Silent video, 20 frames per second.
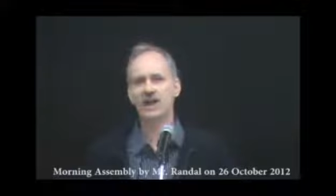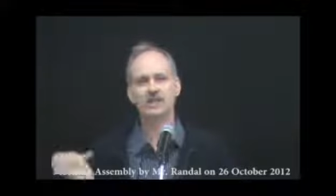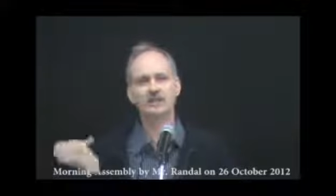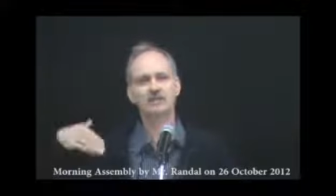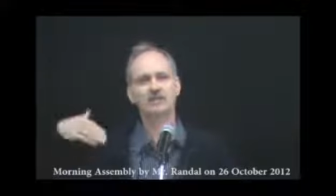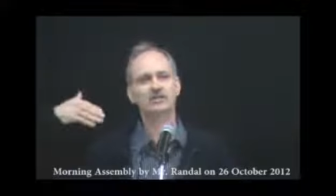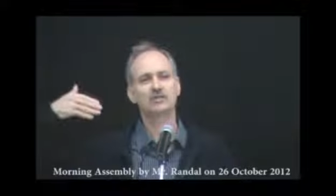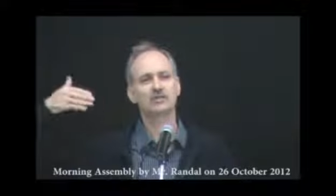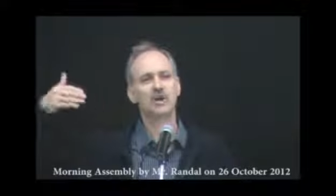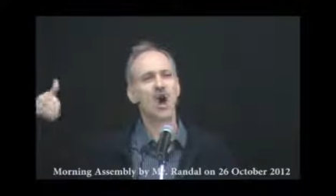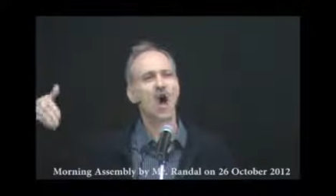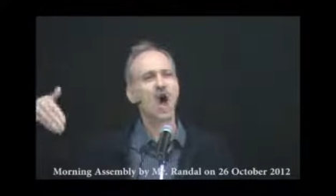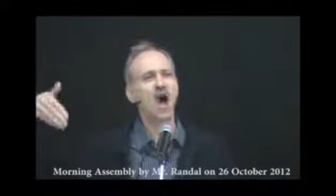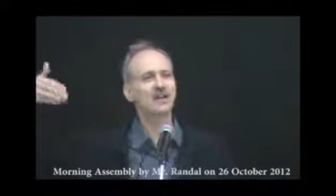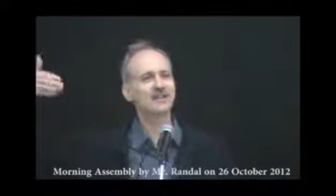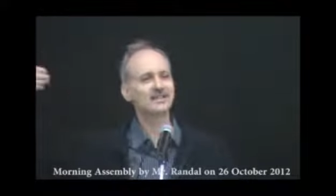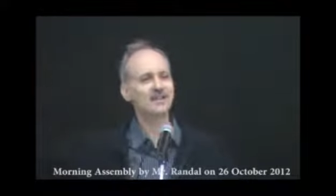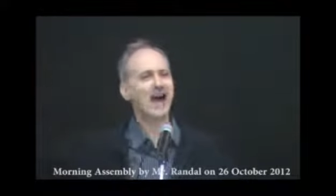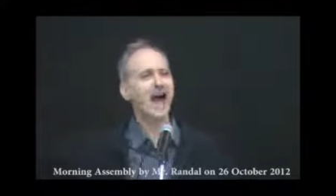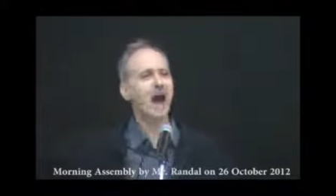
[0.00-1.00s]
A
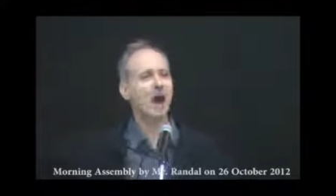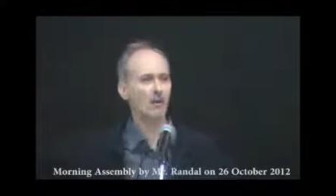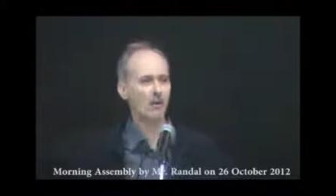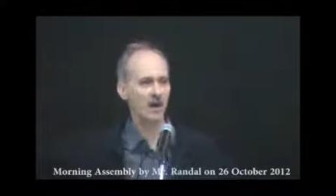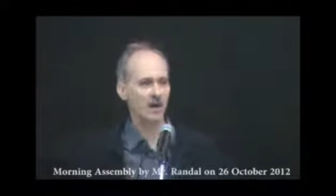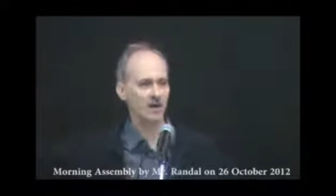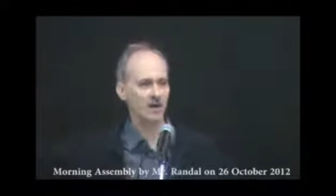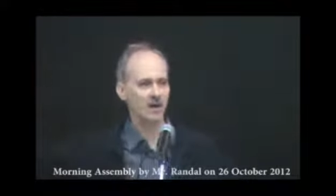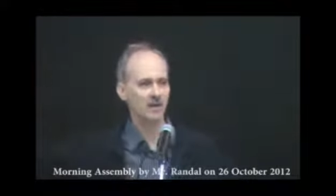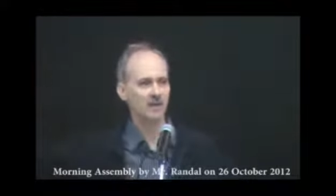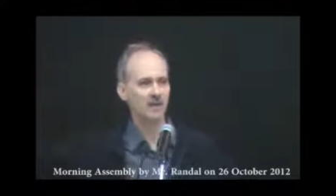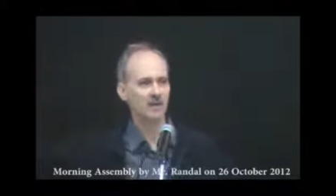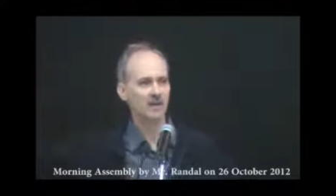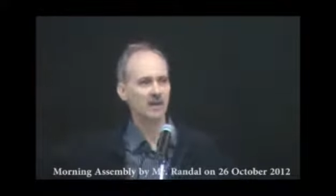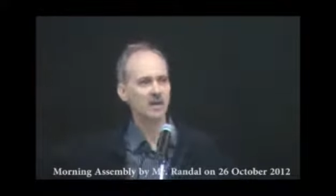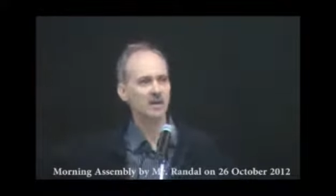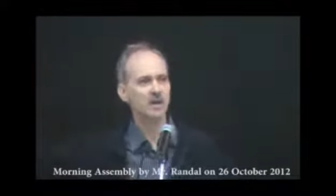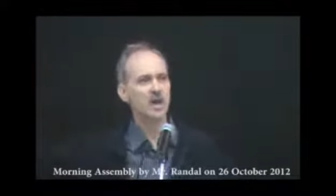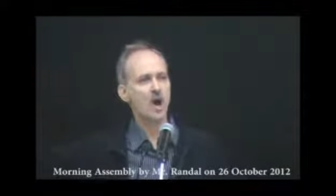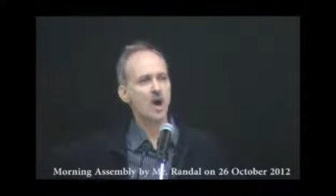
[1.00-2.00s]
strong tower.
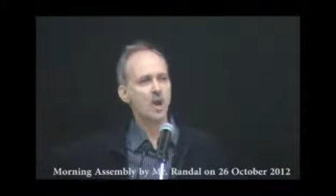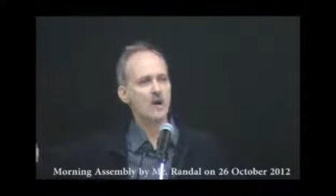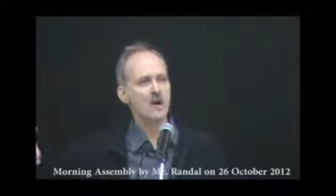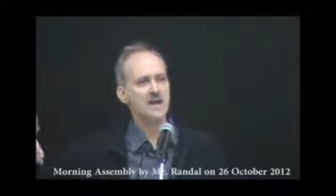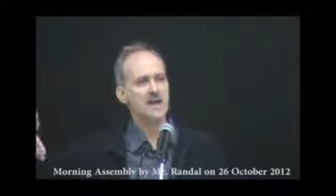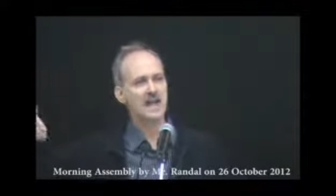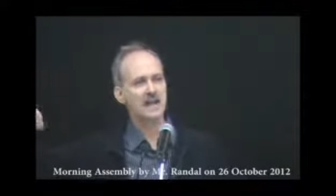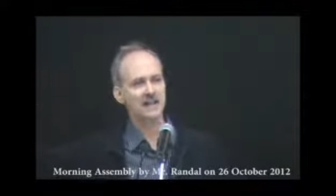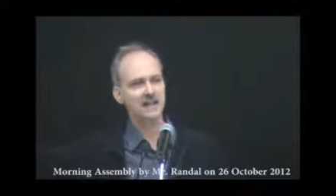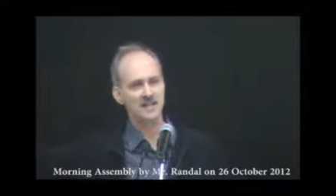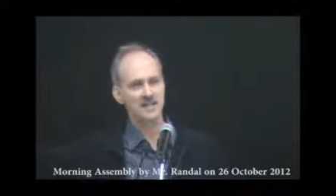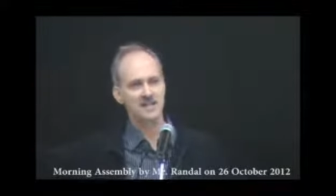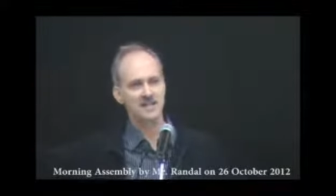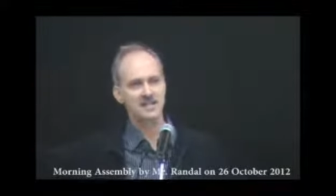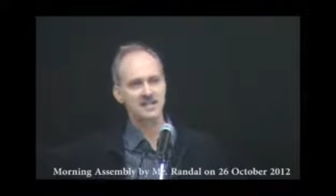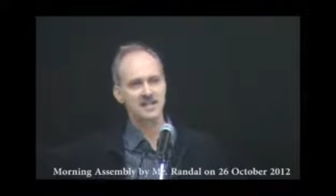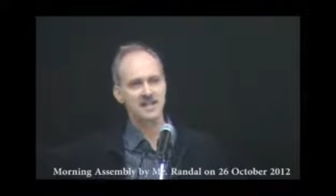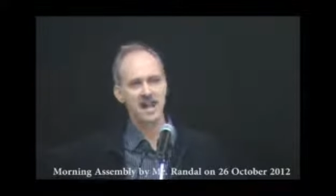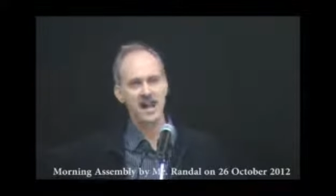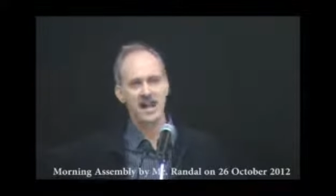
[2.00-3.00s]
Noah had
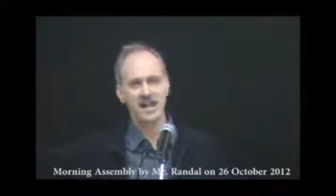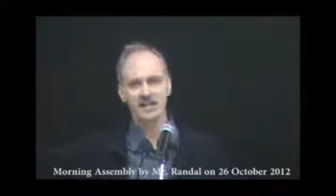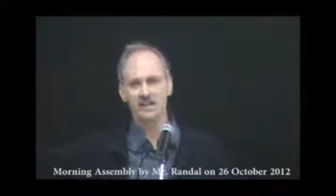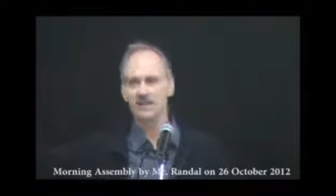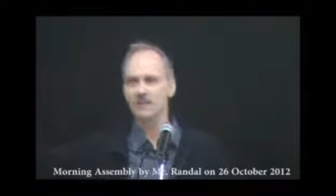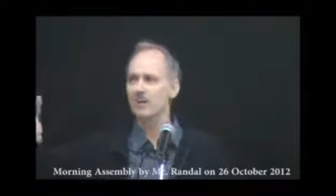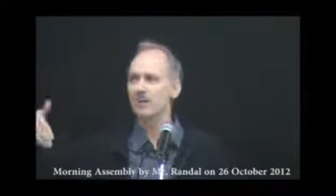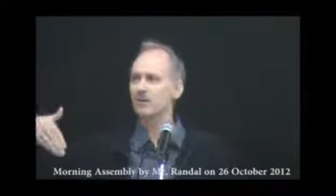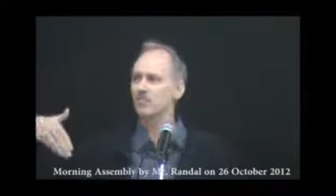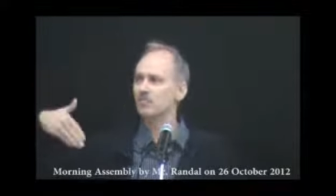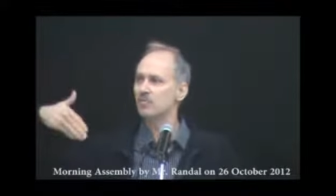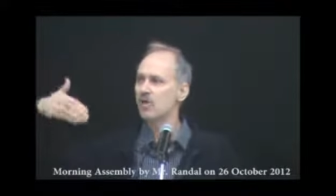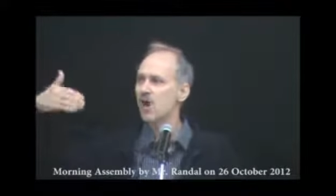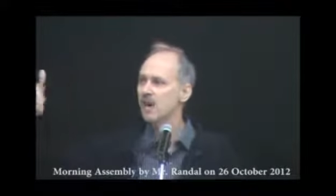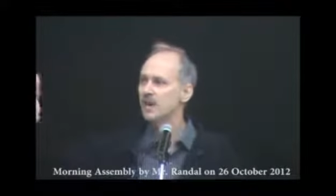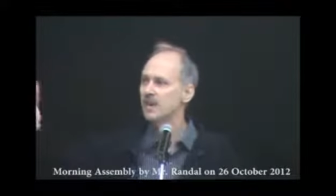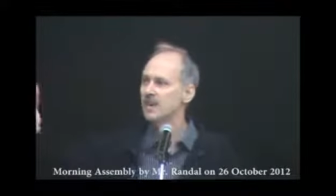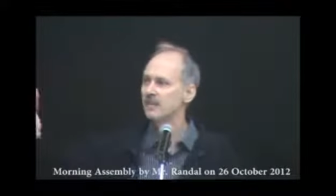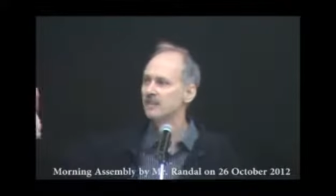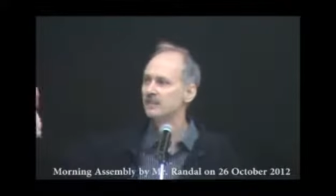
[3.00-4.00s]
learned that. He went
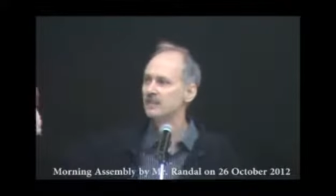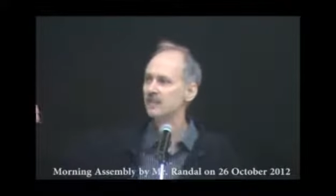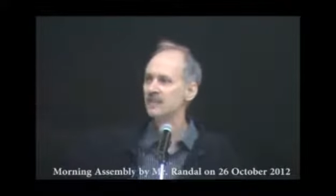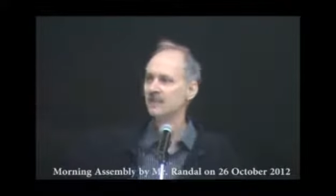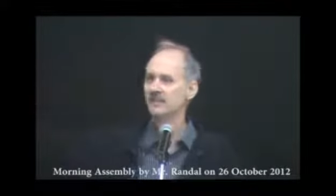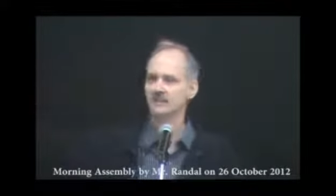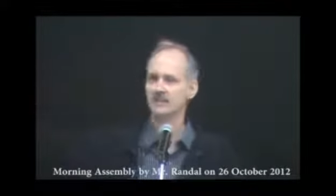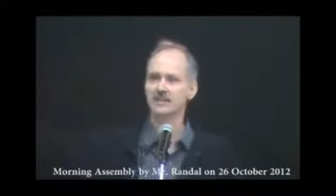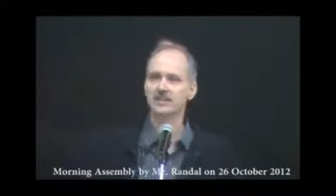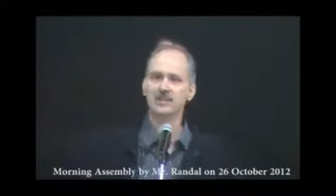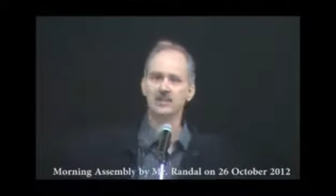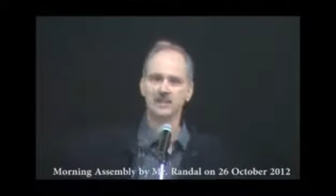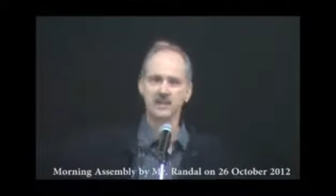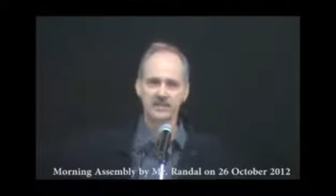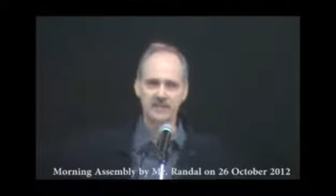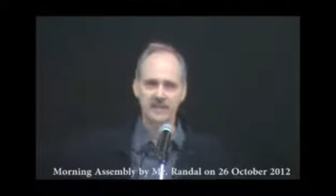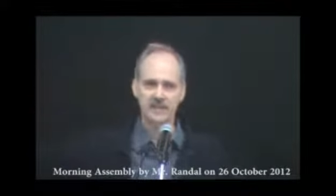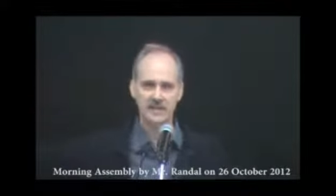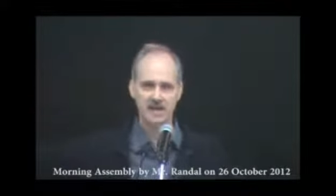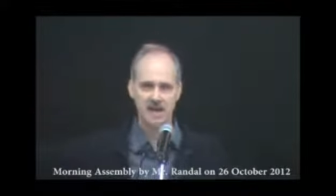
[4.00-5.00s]
running to the
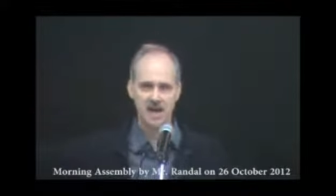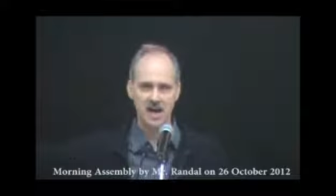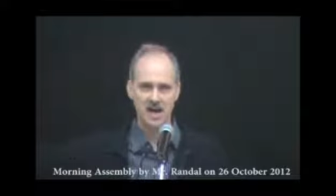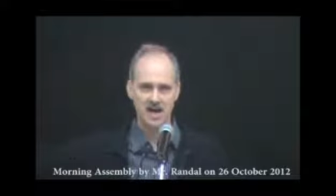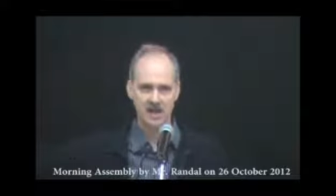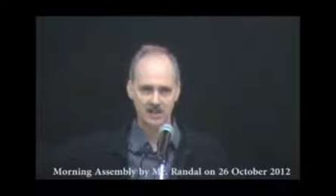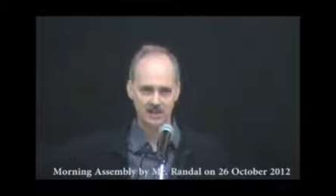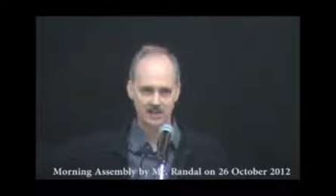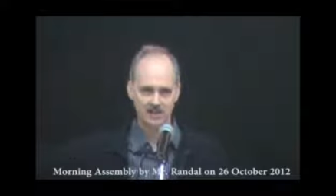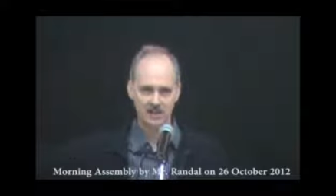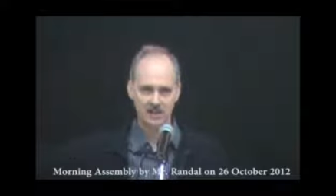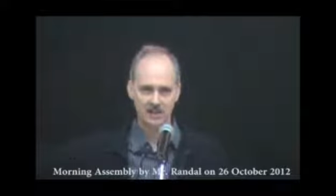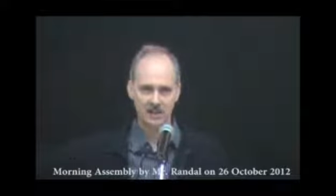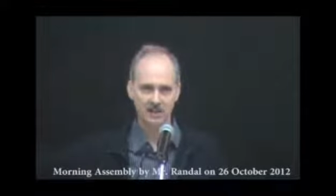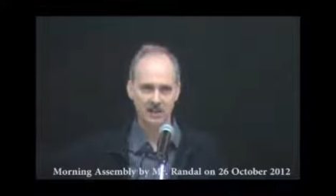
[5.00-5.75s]
living God.